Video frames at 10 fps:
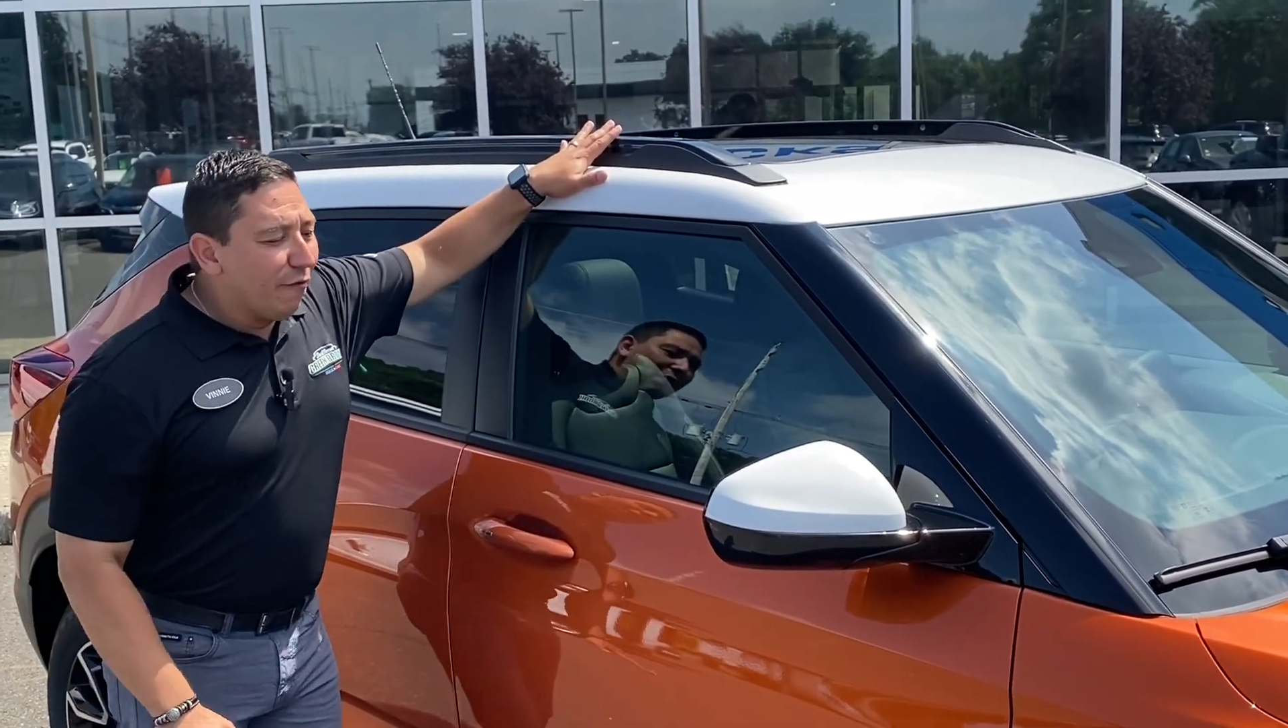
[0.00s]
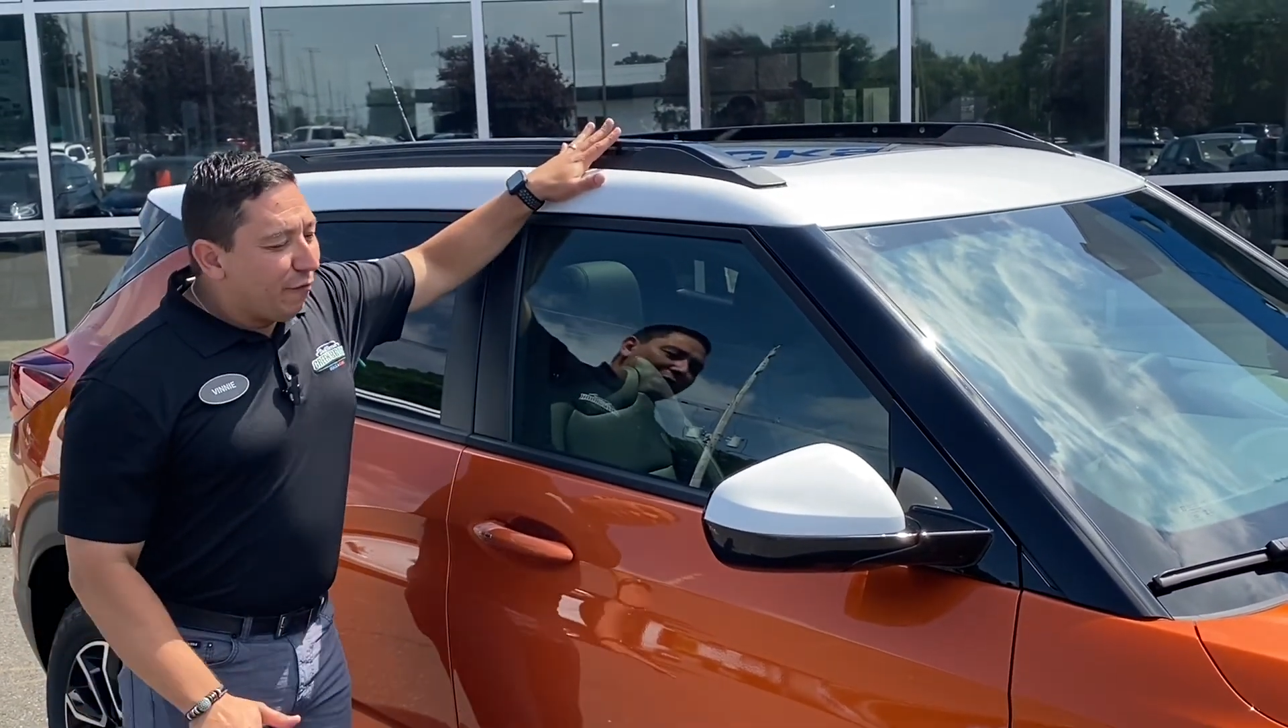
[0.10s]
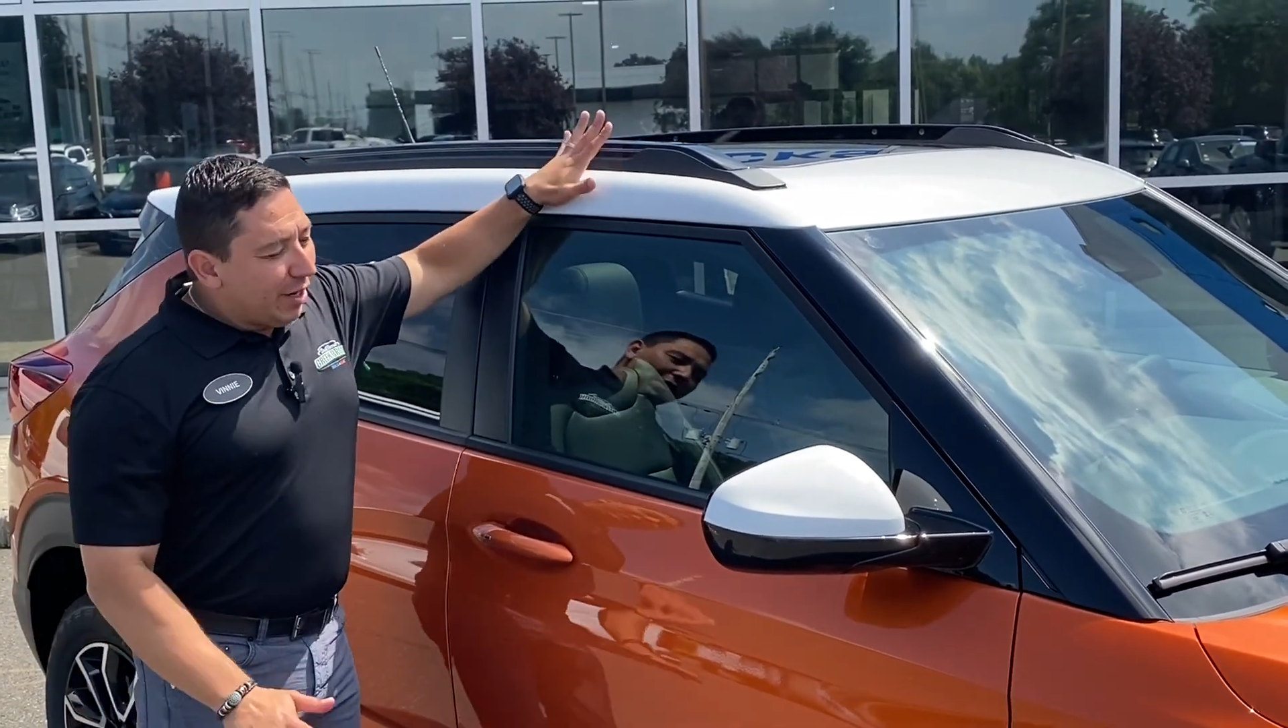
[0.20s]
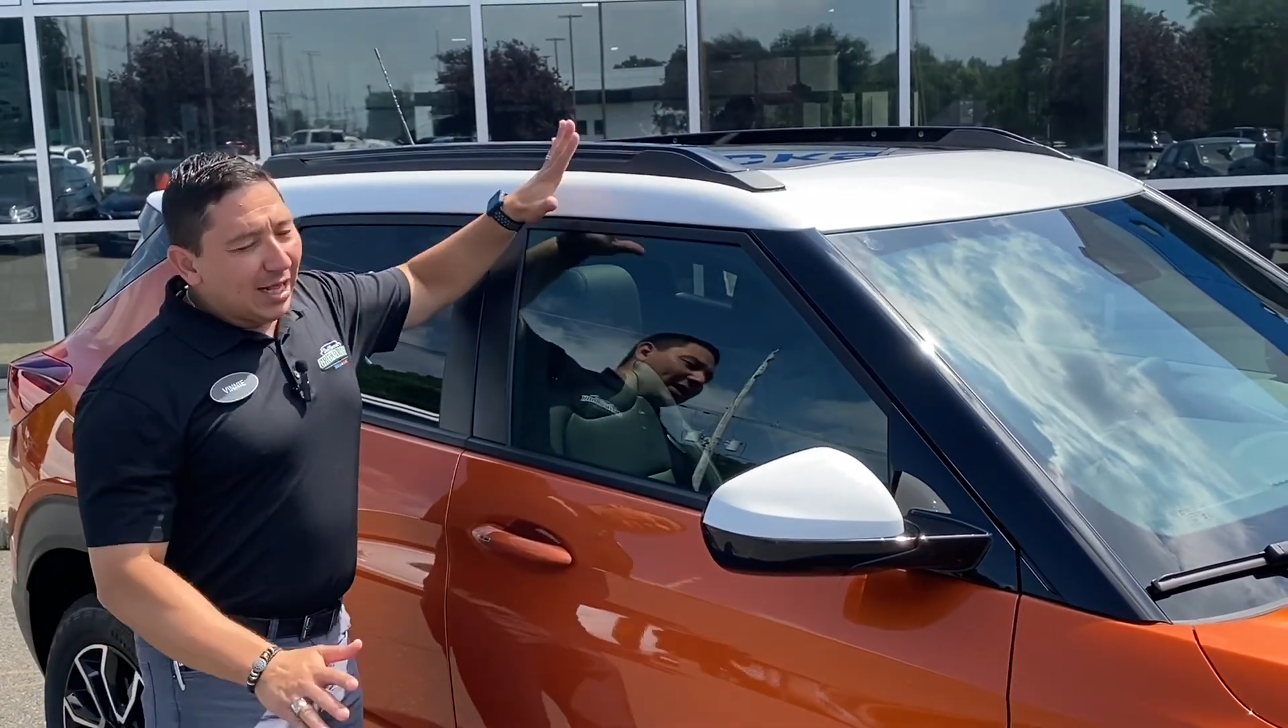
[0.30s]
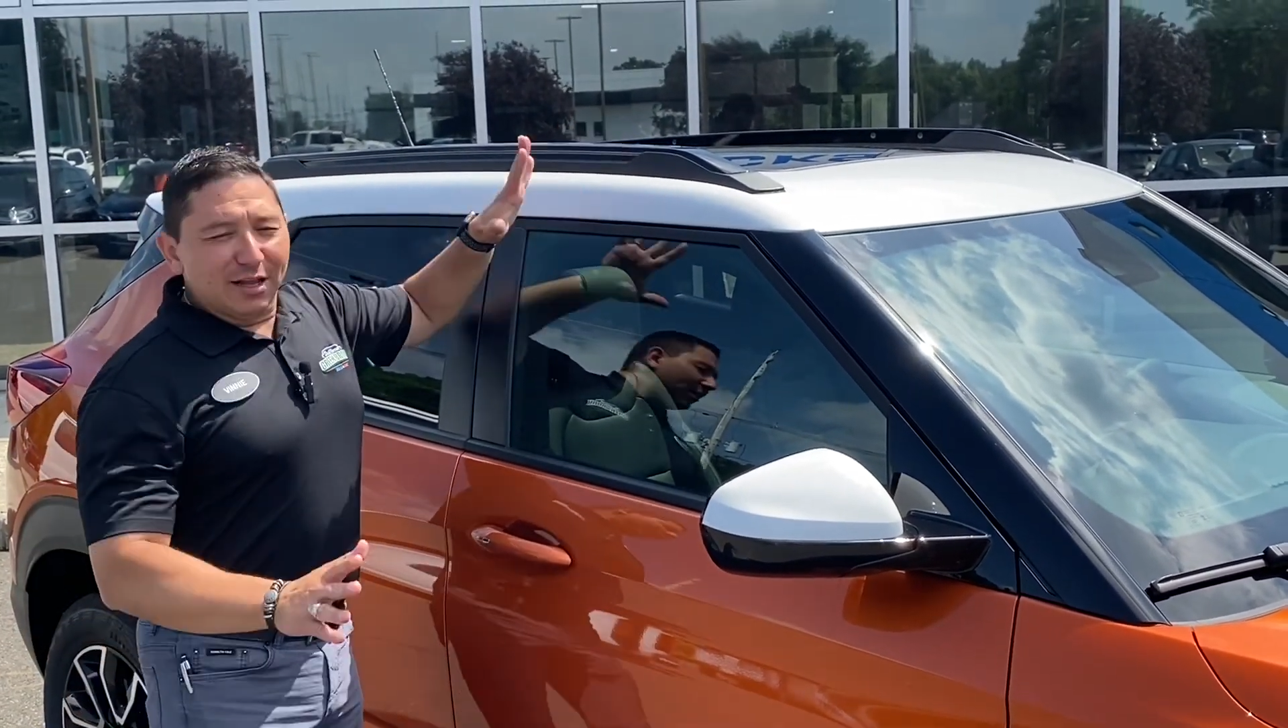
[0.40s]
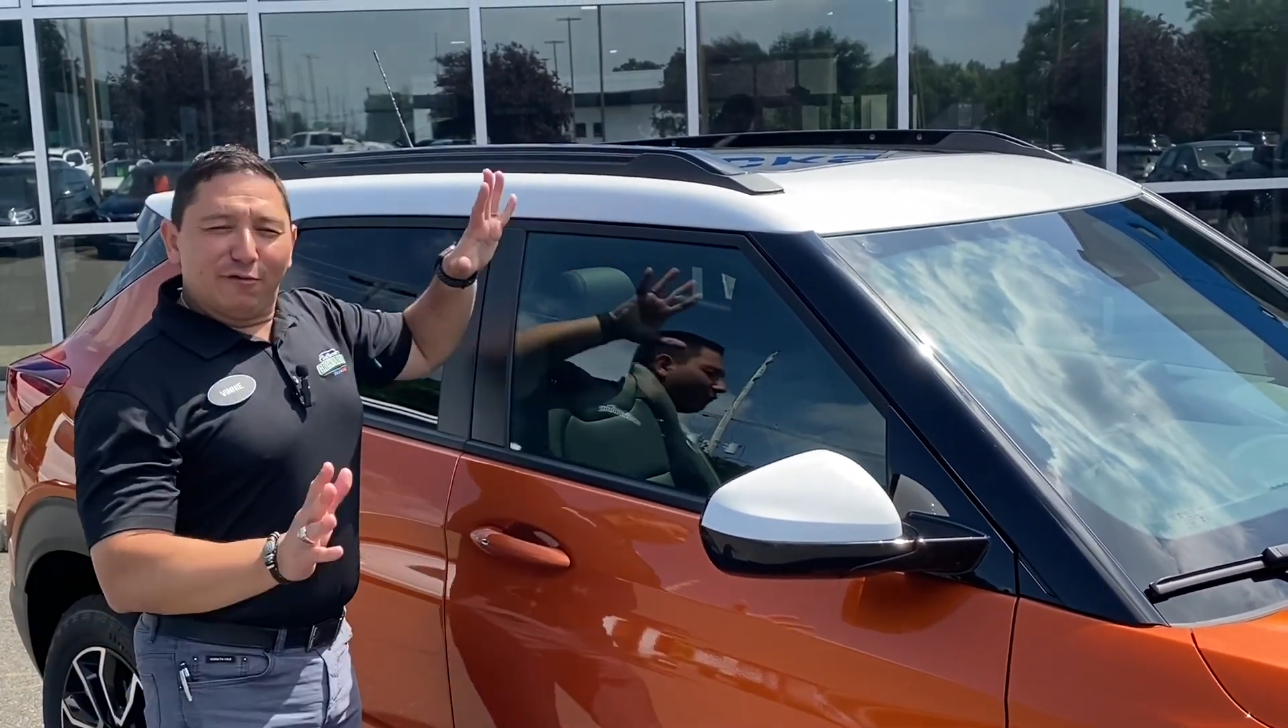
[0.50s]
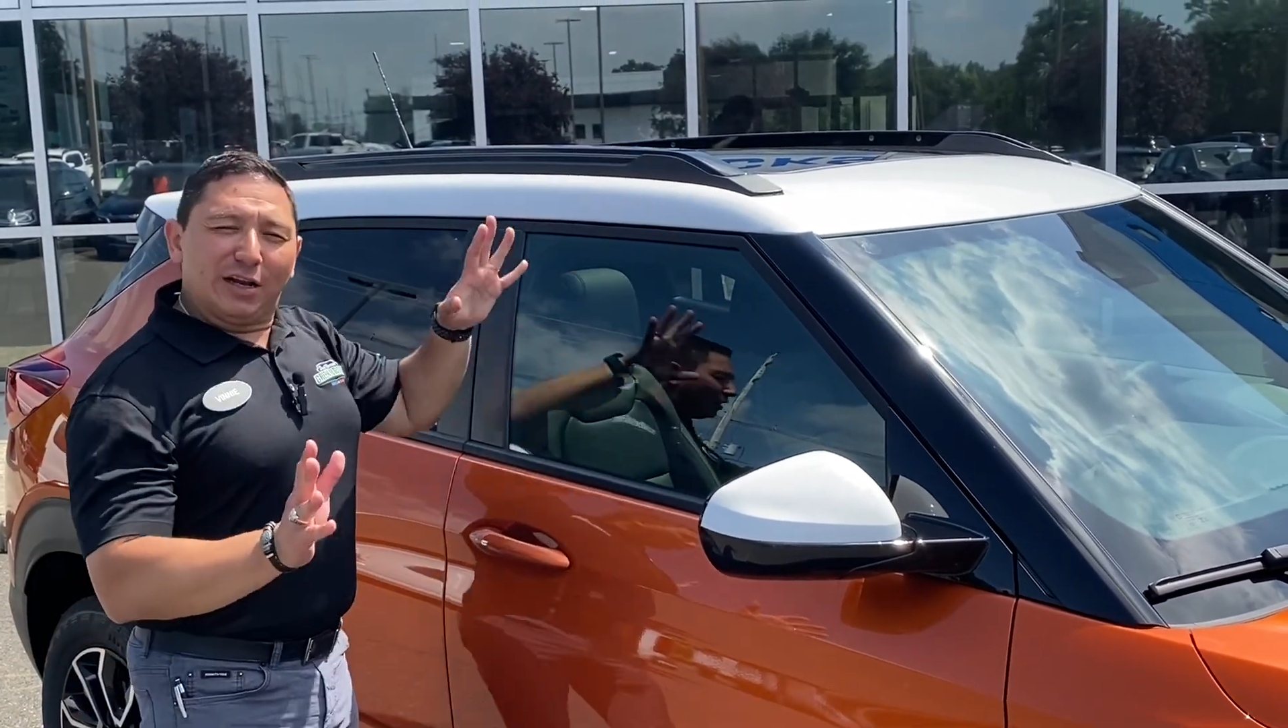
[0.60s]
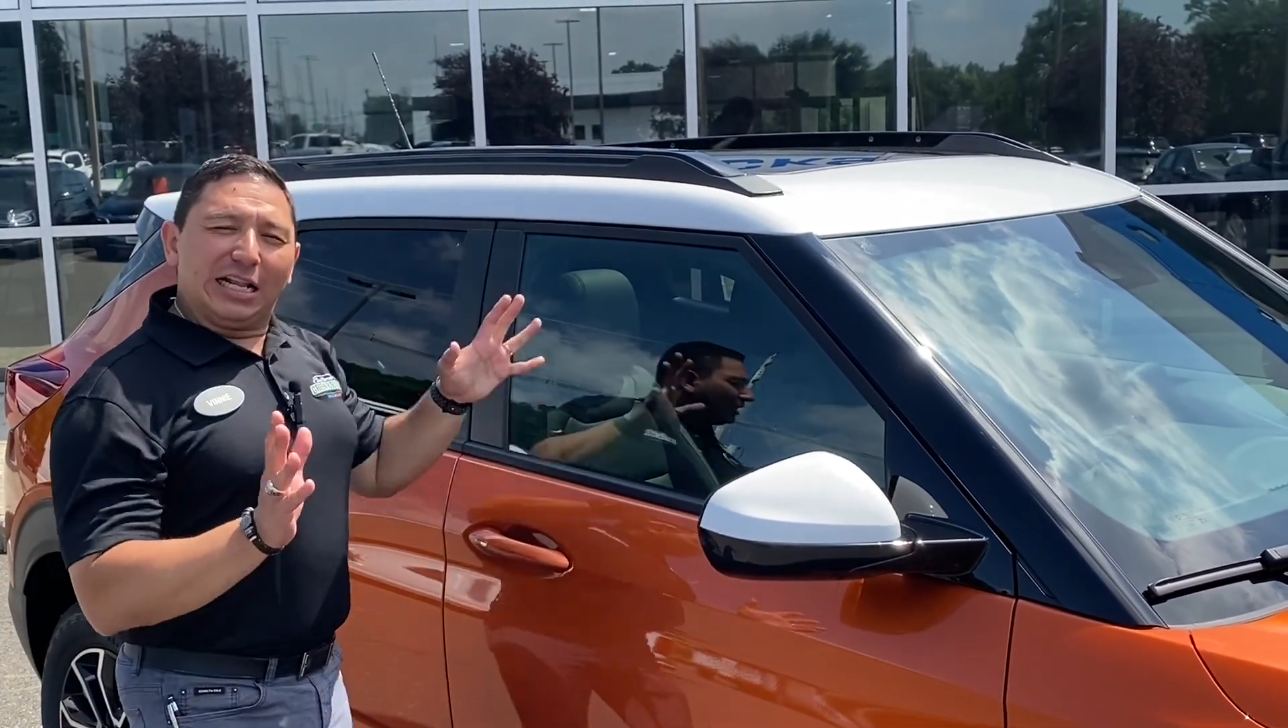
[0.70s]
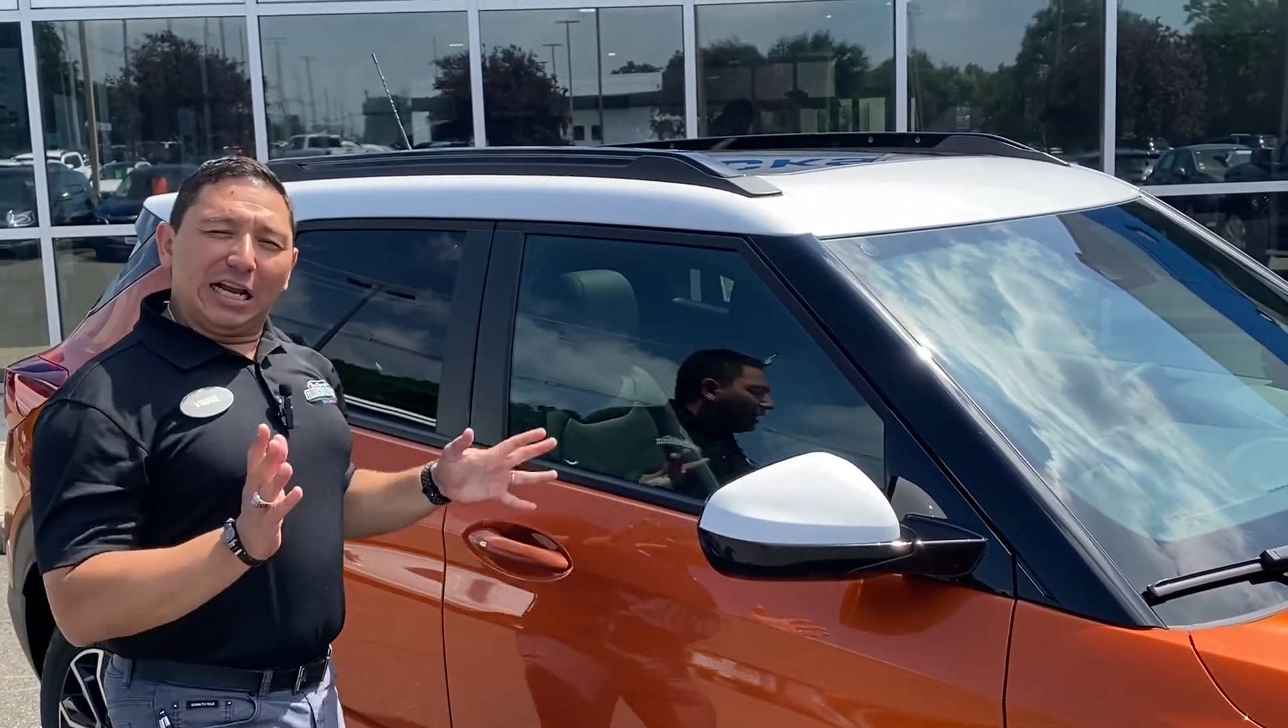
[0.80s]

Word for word: really really